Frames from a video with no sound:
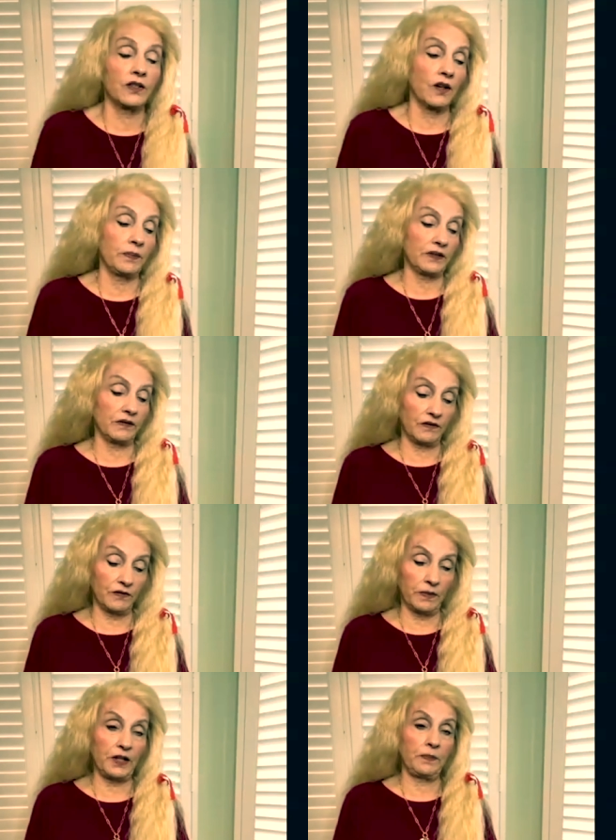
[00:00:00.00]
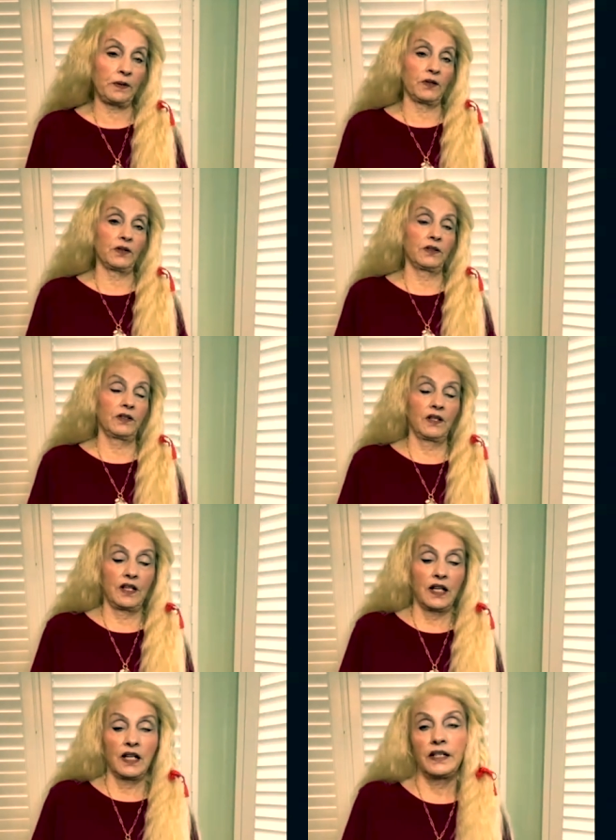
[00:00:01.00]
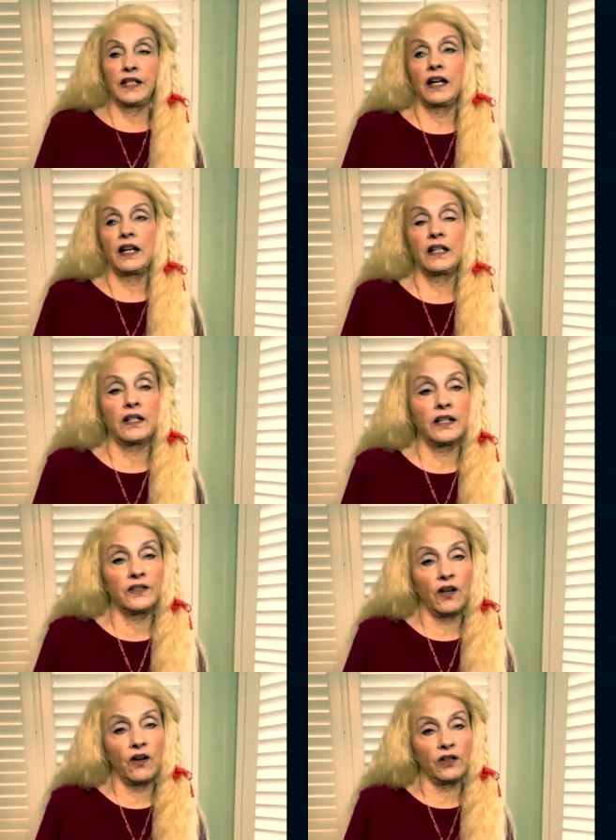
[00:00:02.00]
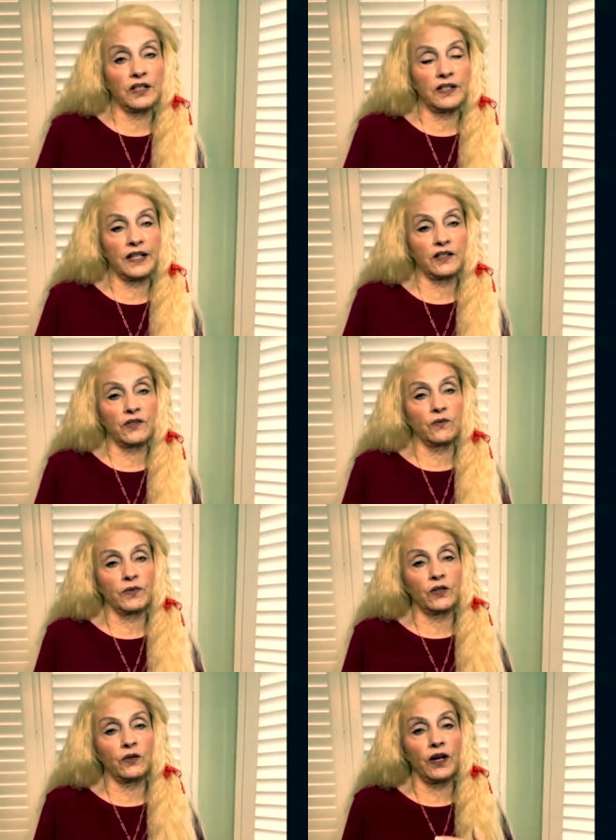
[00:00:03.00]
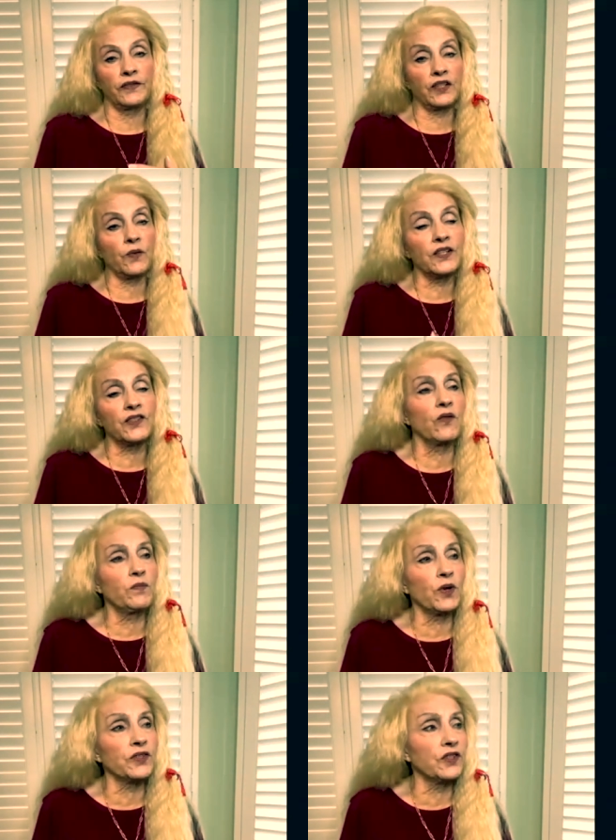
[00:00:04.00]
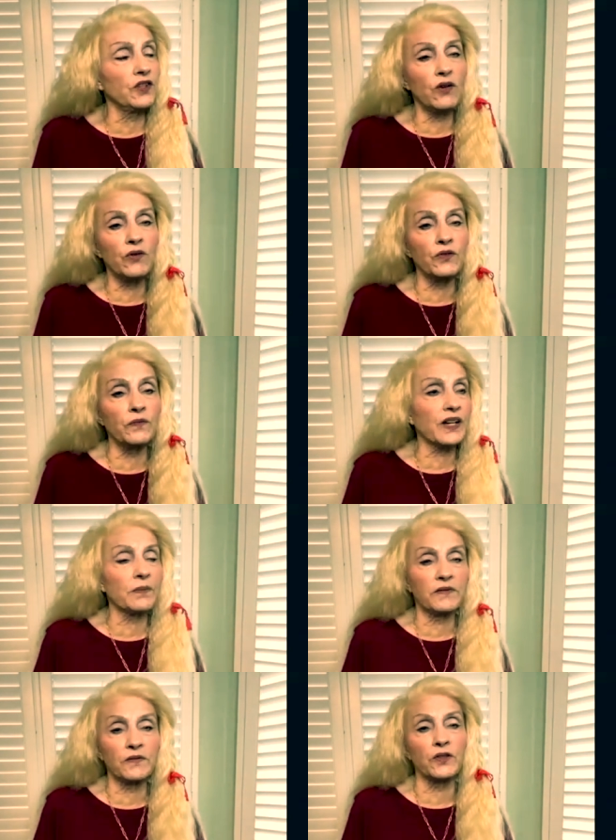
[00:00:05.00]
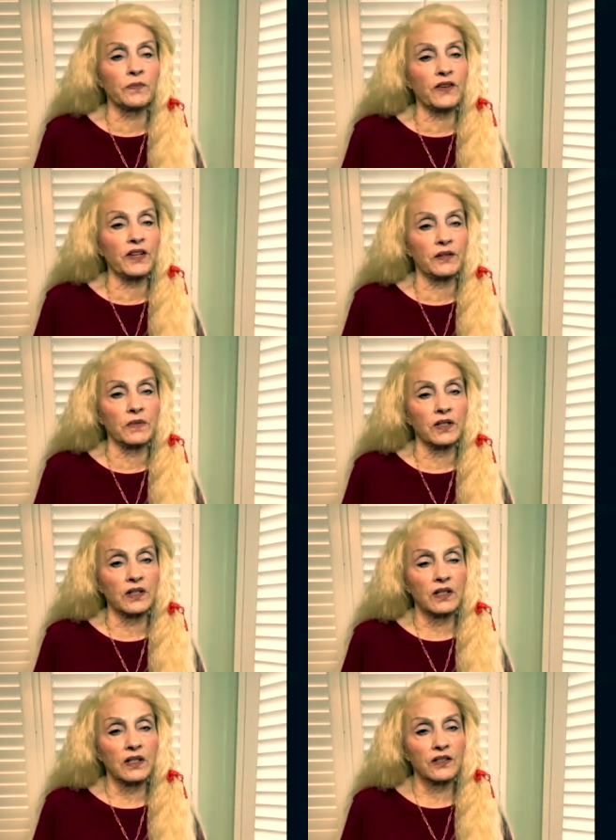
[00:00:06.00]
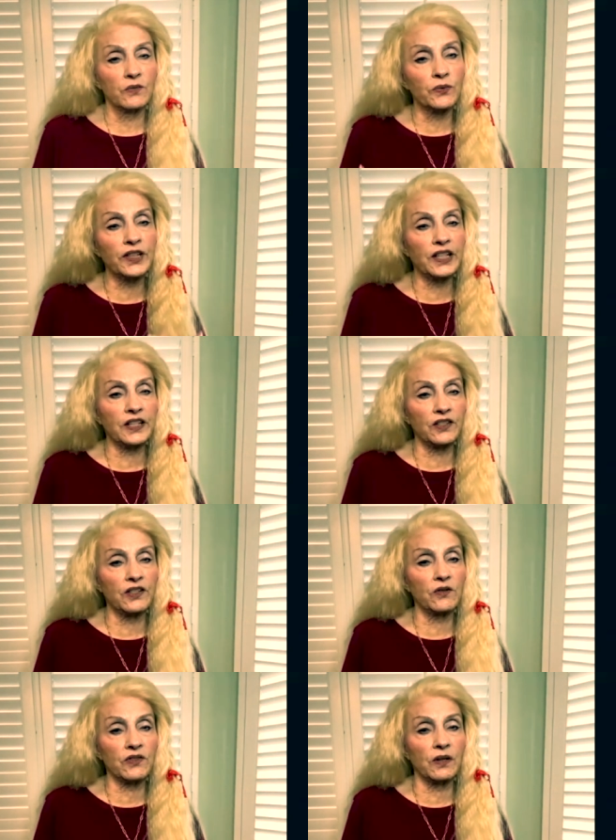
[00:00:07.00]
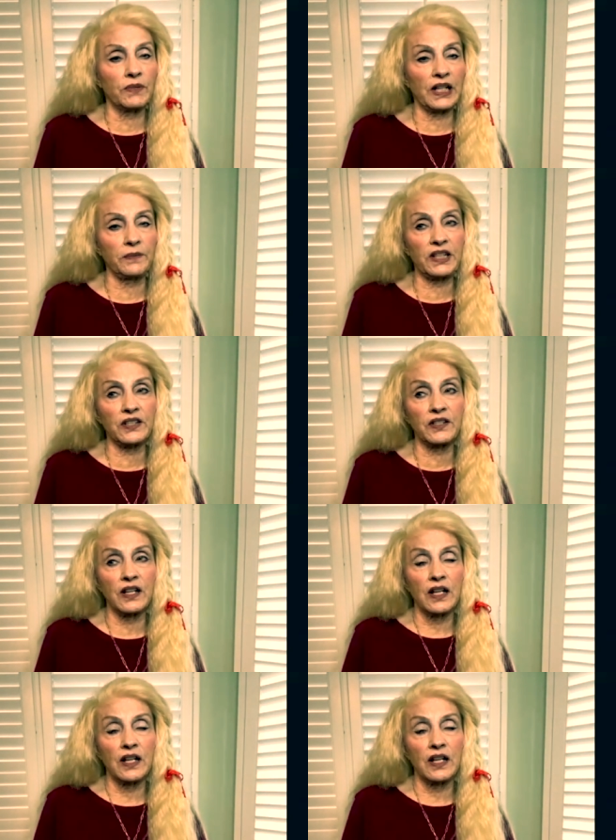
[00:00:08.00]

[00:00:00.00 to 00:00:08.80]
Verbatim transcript: topic for many people yeah and, and, all these things require that's why it's so important to know who you marry before you marry them to really get to know somebody because